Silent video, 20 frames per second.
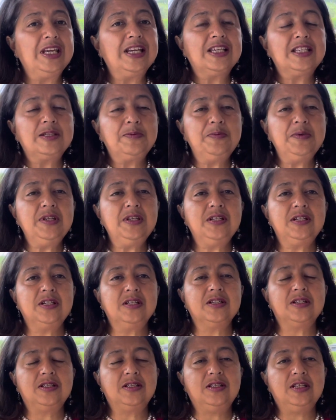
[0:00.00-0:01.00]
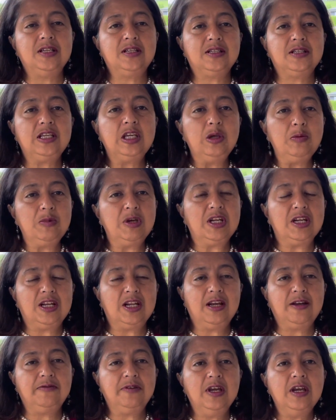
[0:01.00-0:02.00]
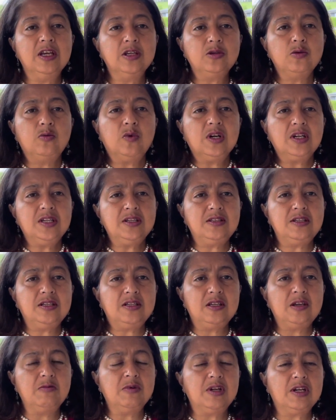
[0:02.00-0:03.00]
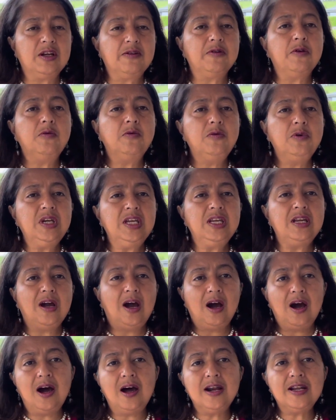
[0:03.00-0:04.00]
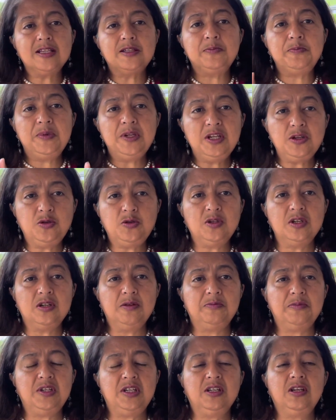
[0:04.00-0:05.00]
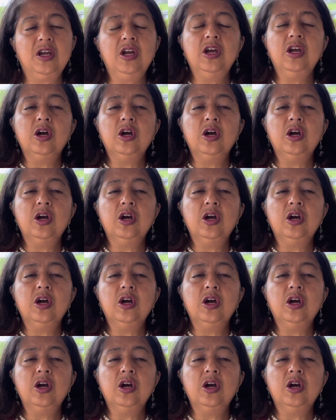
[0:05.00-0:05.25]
experience this human life. So what is this human life? We are a spiritual being.